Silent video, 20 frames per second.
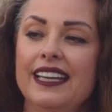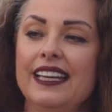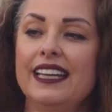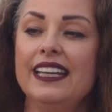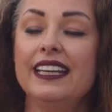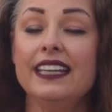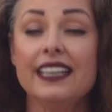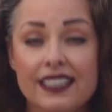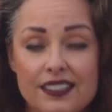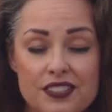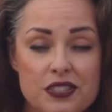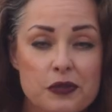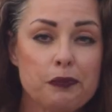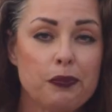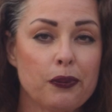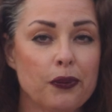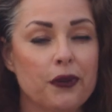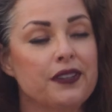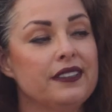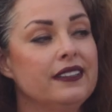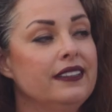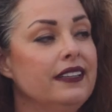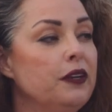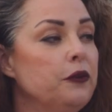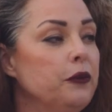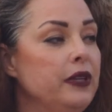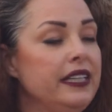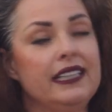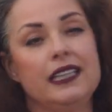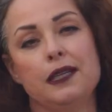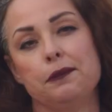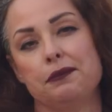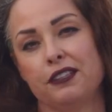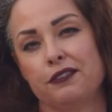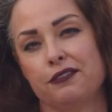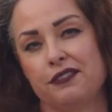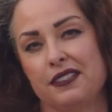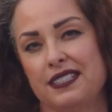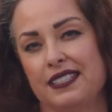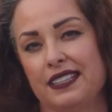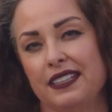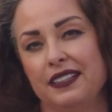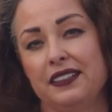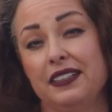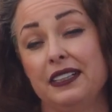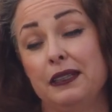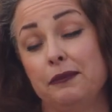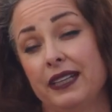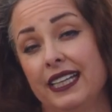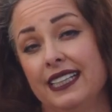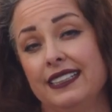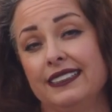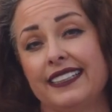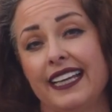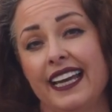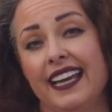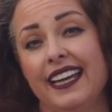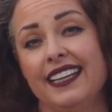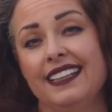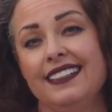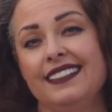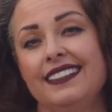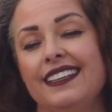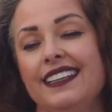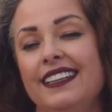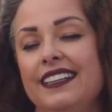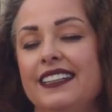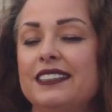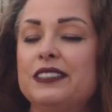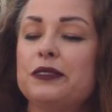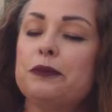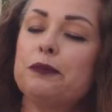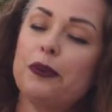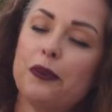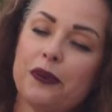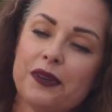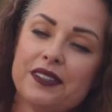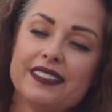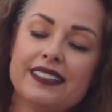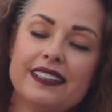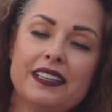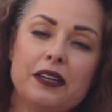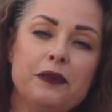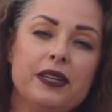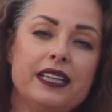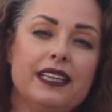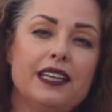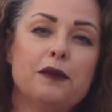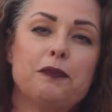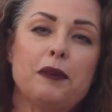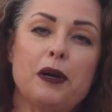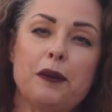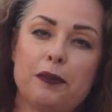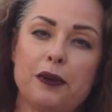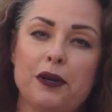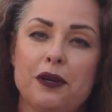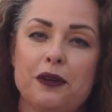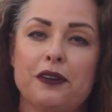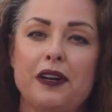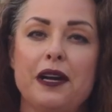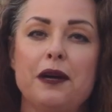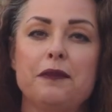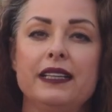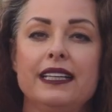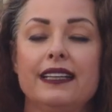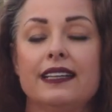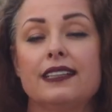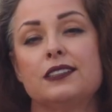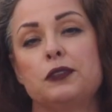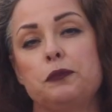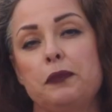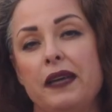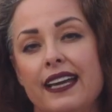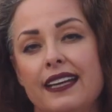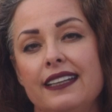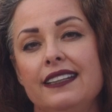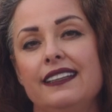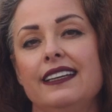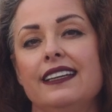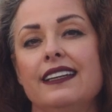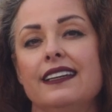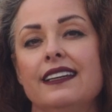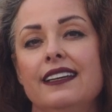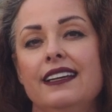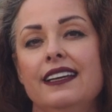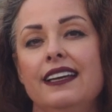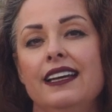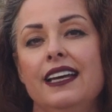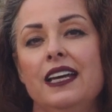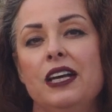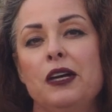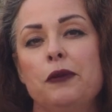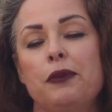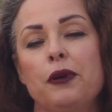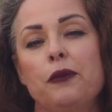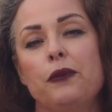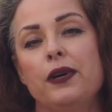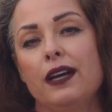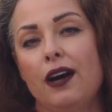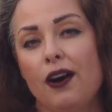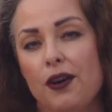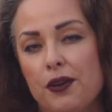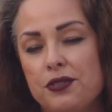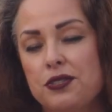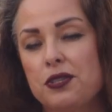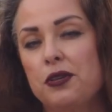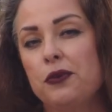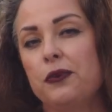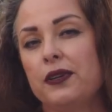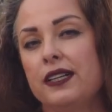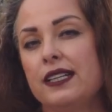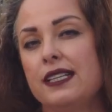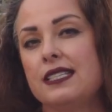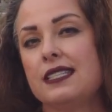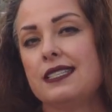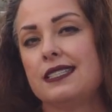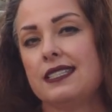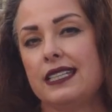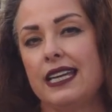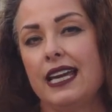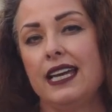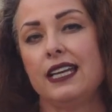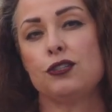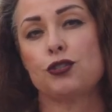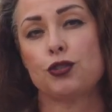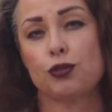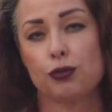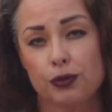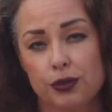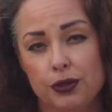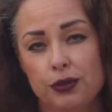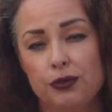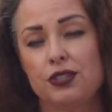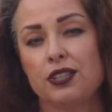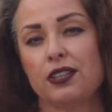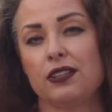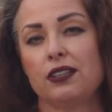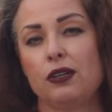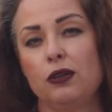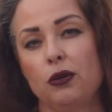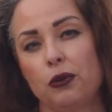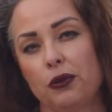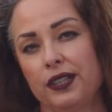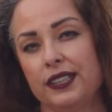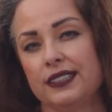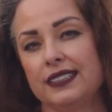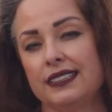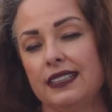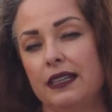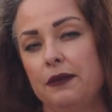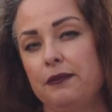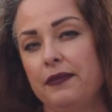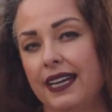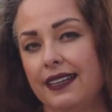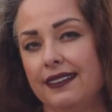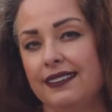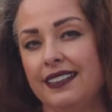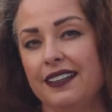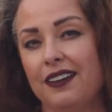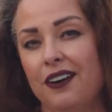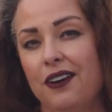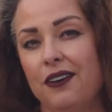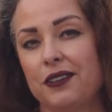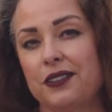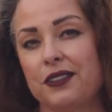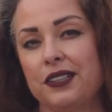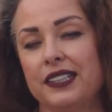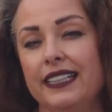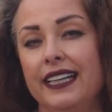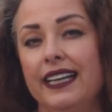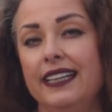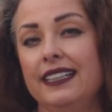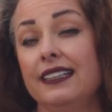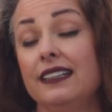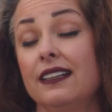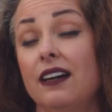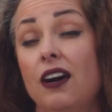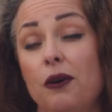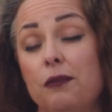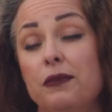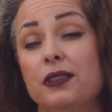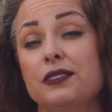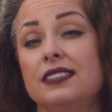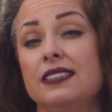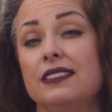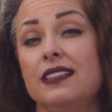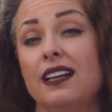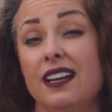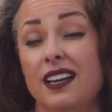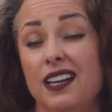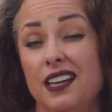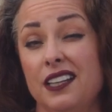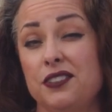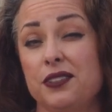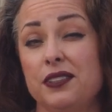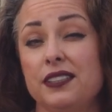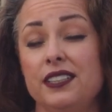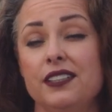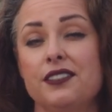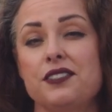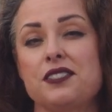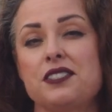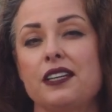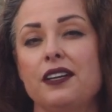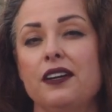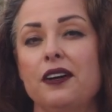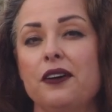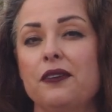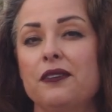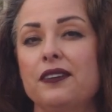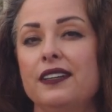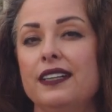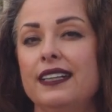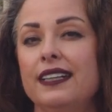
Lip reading: It is important that we keep the facility maintained. It is important that we keep our programming expanding. But we also want to stay true to the course that Manly Hall created almost 100 years ago.